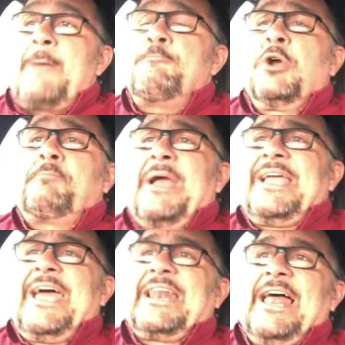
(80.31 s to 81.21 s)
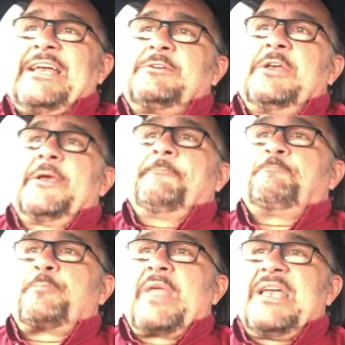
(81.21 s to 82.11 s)
book by Cadillac
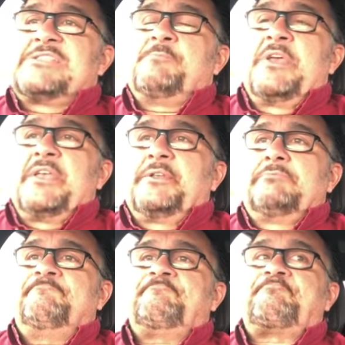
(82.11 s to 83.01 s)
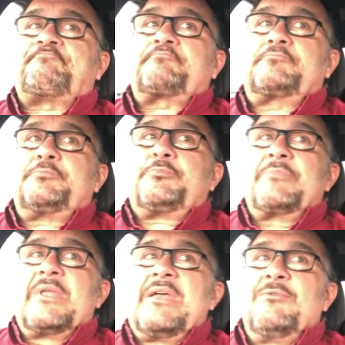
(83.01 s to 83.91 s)
has been
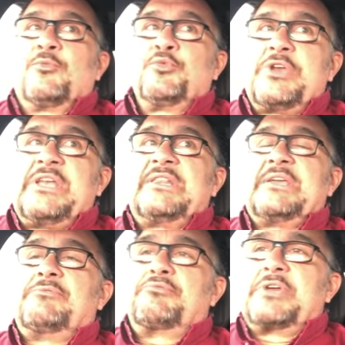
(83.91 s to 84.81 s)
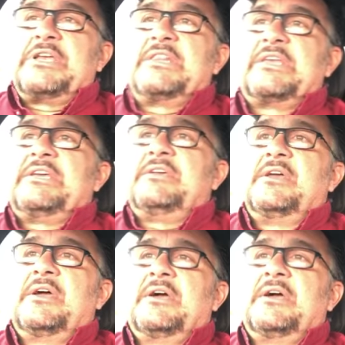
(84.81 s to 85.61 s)
really, really